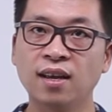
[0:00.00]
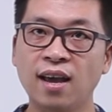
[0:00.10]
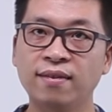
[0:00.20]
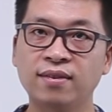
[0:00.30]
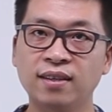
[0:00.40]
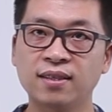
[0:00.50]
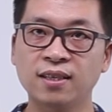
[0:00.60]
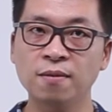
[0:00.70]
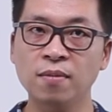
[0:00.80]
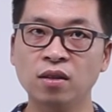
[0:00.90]
and
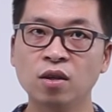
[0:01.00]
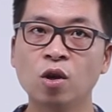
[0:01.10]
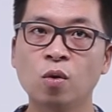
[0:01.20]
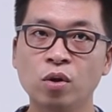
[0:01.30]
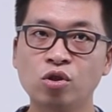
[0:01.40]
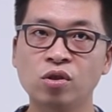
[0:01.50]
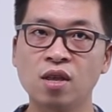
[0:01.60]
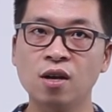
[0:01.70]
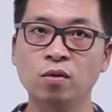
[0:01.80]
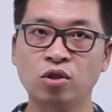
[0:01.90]
determine which
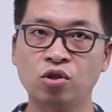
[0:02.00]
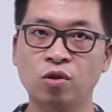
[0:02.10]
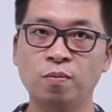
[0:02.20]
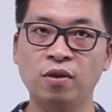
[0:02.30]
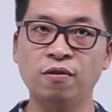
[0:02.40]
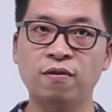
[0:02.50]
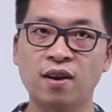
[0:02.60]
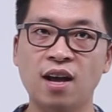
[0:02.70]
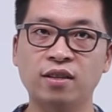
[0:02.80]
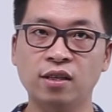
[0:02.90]
node should be
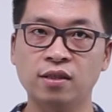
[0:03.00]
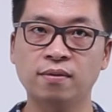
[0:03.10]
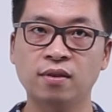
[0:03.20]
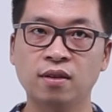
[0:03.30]
flooded.